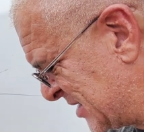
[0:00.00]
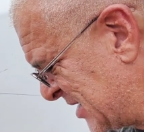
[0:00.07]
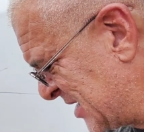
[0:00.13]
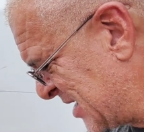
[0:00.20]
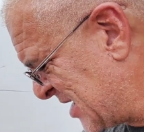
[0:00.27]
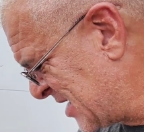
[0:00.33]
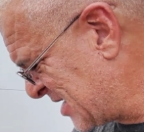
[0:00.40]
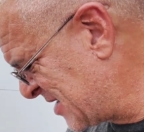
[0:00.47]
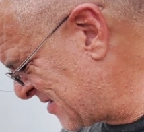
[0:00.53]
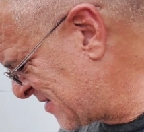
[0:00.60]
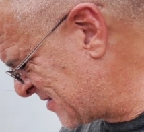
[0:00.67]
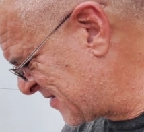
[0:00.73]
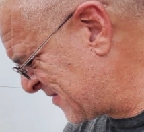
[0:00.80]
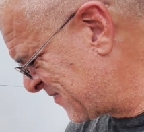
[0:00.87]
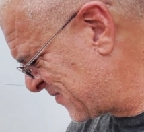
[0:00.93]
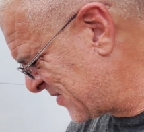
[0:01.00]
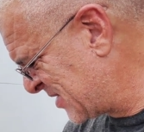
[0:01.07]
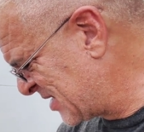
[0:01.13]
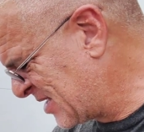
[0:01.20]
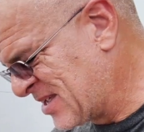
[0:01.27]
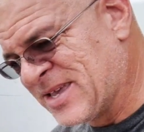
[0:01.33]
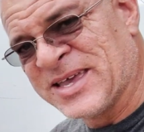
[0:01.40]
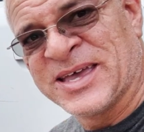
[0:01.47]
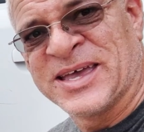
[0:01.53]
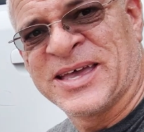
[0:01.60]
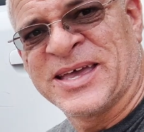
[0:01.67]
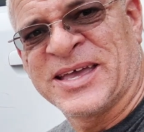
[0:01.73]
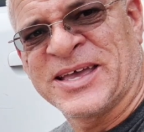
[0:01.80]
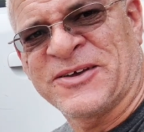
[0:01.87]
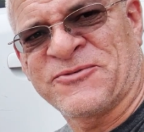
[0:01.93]
see if
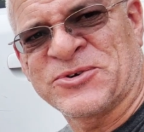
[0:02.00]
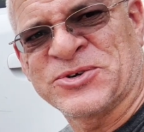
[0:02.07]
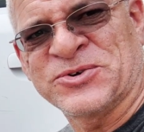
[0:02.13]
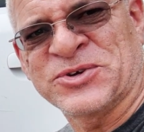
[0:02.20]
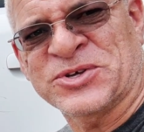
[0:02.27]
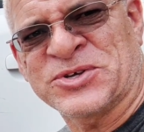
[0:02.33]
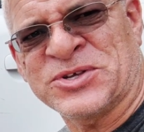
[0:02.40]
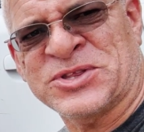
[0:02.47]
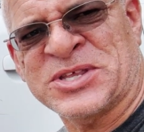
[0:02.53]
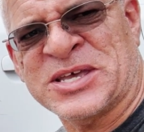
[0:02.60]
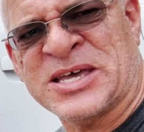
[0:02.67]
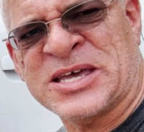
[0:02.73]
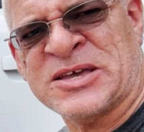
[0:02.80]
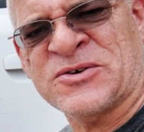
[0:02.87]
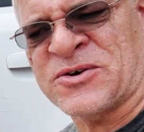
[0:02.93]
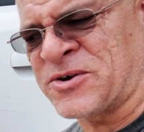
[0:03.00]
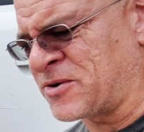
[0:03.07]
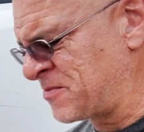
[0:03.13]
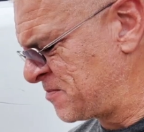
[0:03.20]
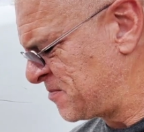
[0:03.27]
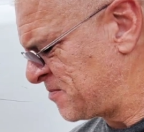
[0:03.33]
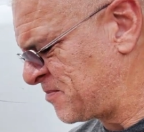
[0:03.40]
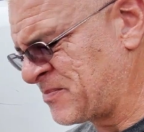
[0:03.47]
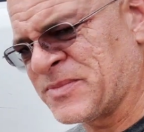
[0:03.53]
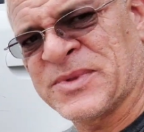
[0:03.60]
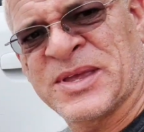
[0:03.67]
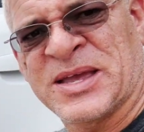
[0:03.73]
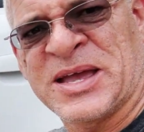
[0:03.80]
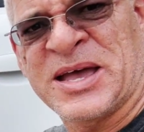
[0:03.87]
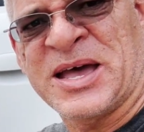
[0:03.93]
we're doing a good thing or
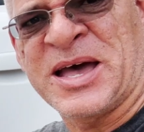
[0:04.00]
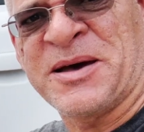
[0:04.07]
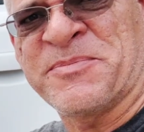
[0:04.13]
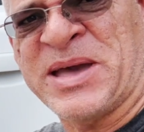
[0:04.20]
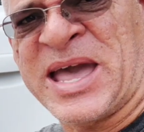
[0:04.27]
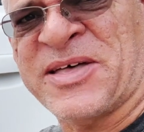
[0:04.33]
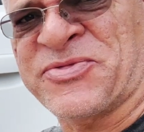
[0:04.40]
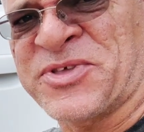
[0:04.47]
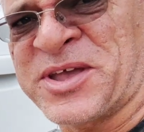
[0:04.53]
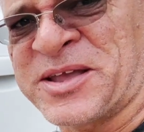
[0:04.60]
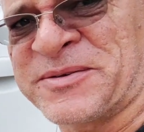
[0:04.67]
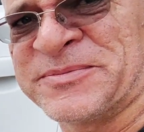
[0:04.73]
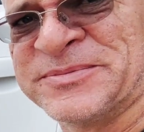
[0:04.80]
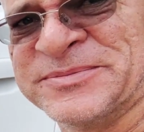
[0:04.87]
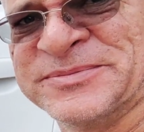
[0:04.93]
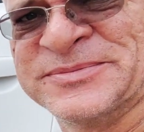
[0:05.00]
a bad thing.